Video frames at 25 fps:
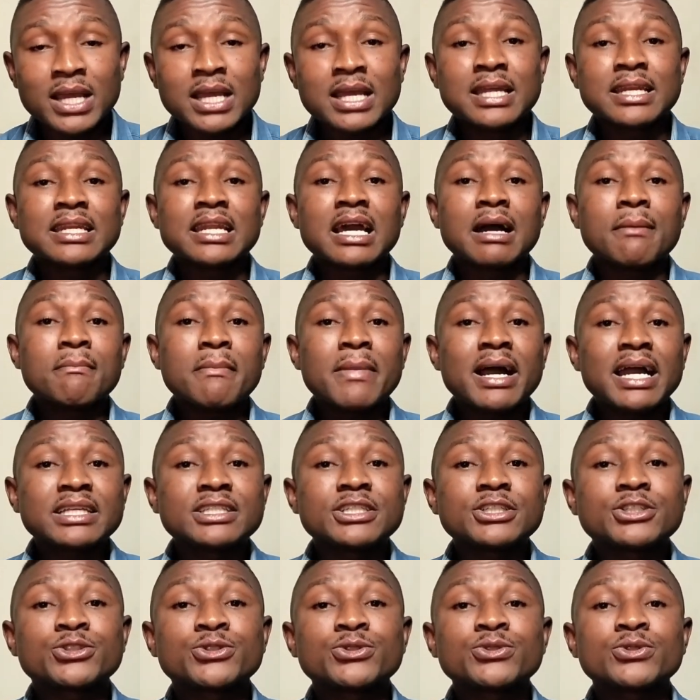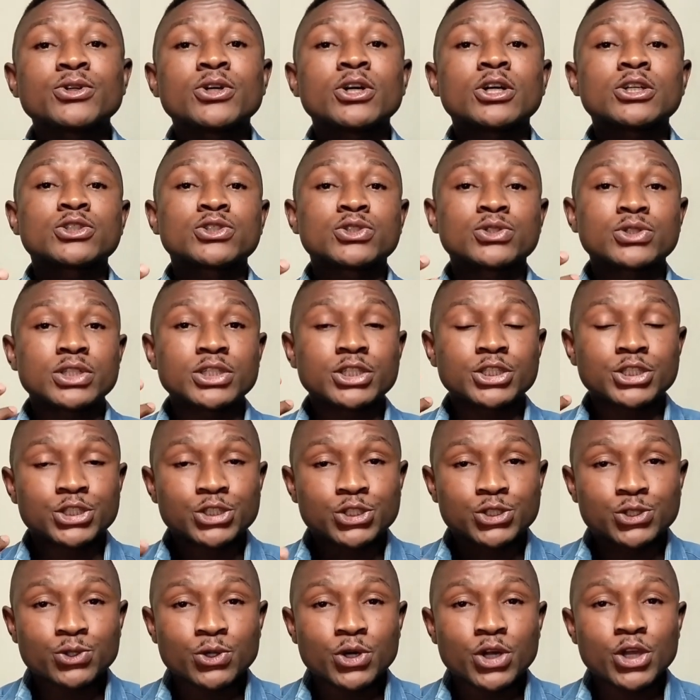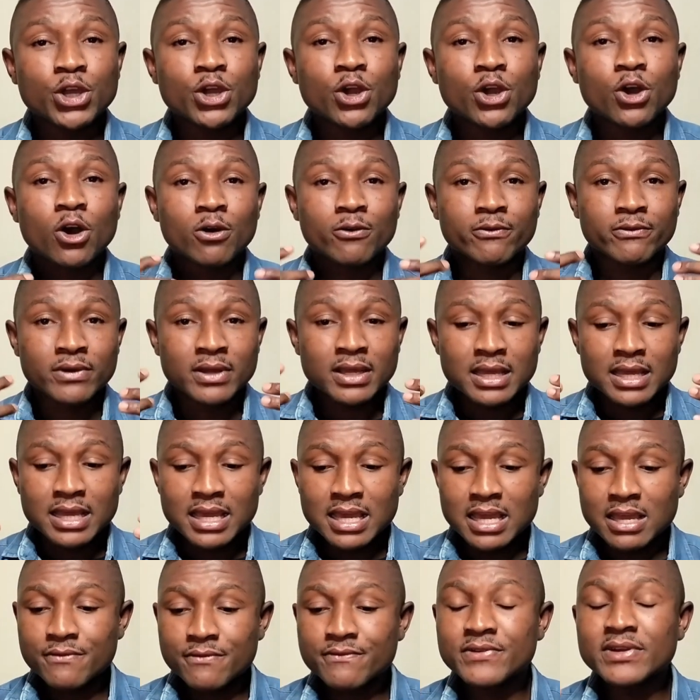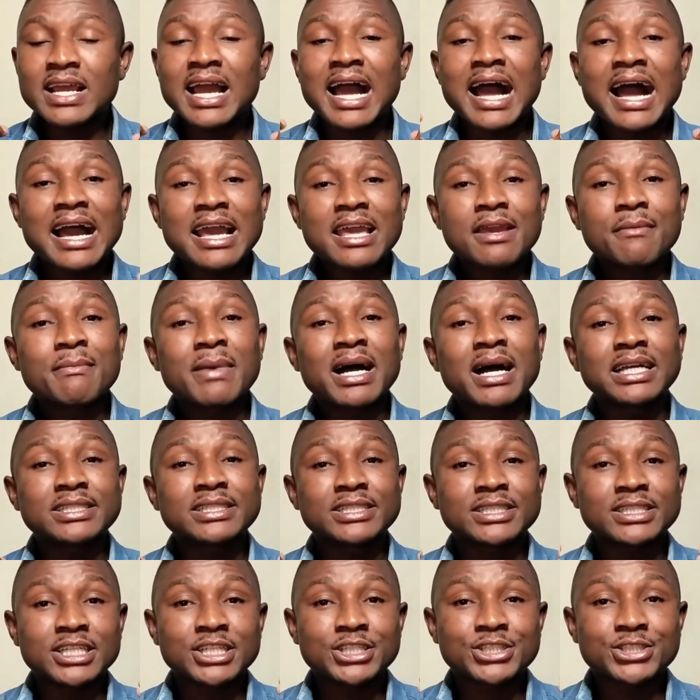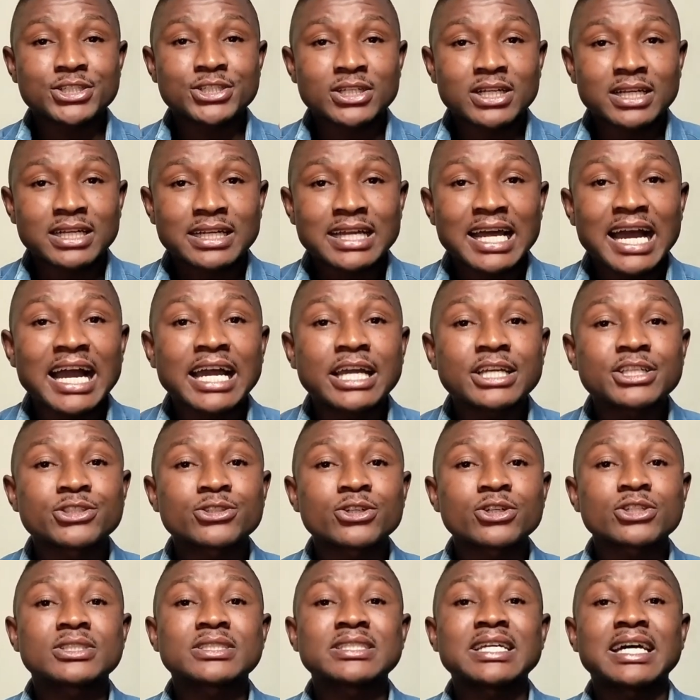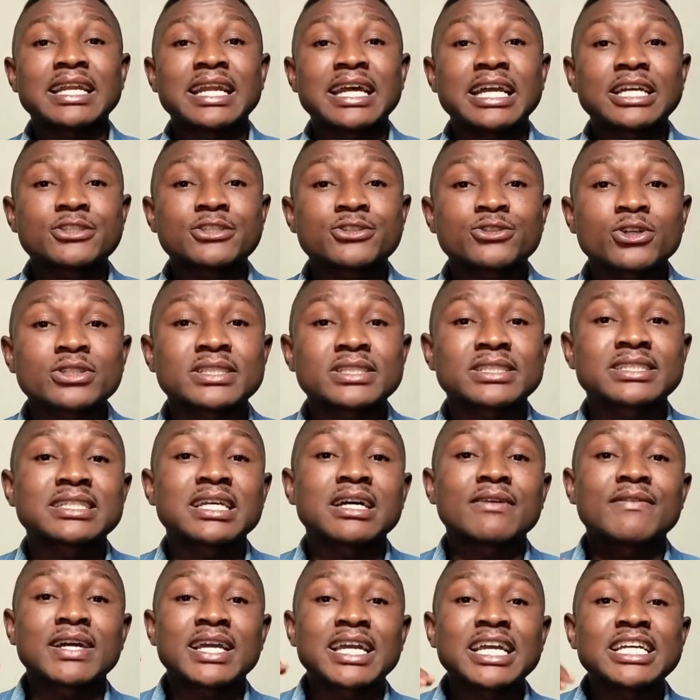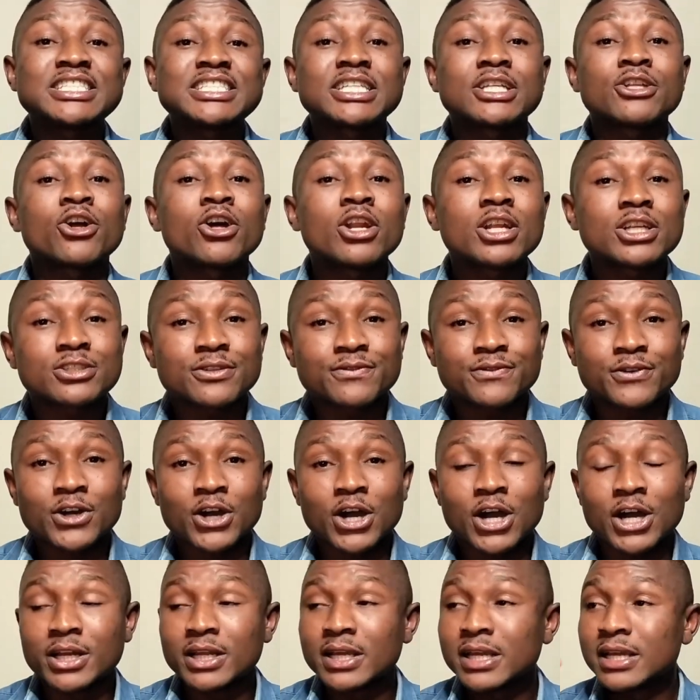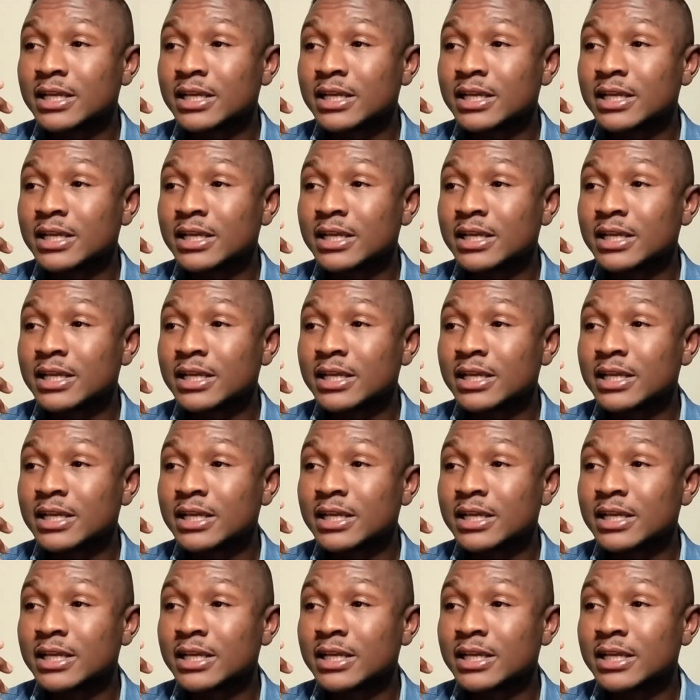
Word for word: They are mighty through God to the destroying of every high imagination and high thought that exalts itself against the knowledge of God.